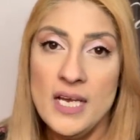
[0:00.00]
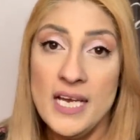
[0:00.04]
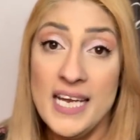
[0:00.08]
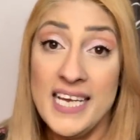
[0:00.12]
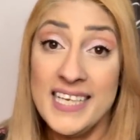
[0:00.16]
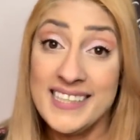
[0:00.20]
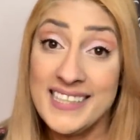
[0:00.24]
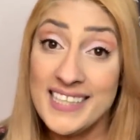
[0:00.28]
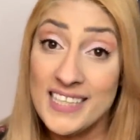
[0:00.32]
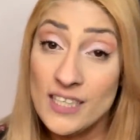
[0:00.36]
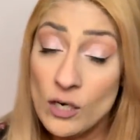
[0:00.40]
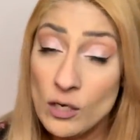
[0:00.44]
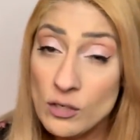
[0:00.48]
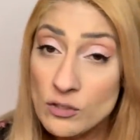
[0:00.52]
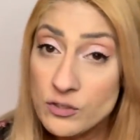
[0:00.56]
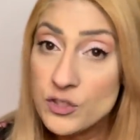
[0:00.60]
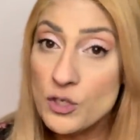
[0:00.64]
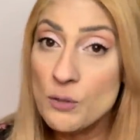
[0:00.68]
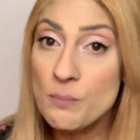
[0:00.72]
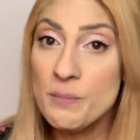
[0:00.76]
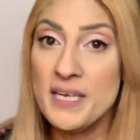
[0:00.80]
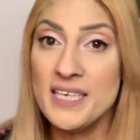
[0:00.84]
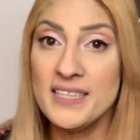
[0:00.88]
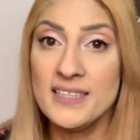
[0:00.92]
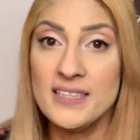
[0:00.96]
It can
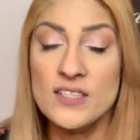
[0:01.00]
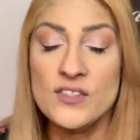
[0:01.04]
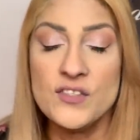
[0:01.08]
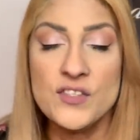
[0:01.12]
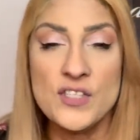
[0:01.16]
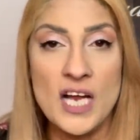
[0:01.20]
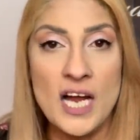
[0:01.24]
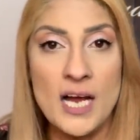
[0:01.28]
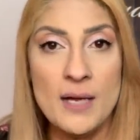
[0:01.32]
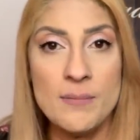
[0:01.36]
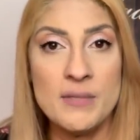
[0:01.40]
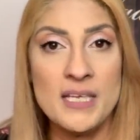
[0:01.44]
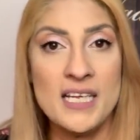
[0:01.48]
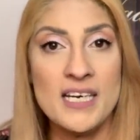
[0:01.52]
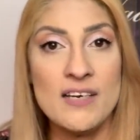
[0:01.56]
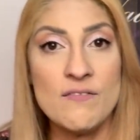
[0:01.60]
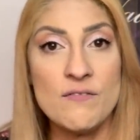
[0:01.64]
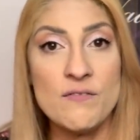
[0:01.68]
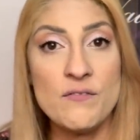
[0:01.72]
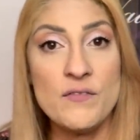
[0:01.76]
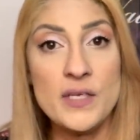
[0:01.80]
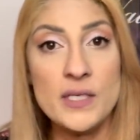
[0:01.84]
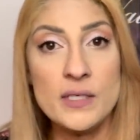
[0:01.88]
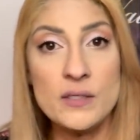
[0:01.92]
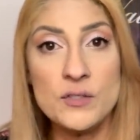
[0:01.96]
also be at this time that it
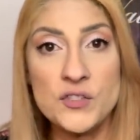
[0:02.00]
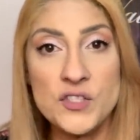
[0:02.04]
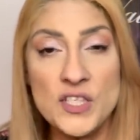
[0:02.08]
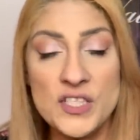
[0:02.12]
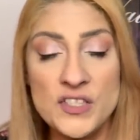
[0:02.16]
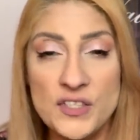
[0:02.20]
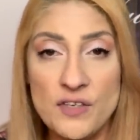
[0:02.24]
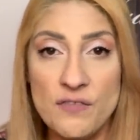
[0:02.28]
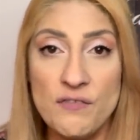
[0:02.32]
feels as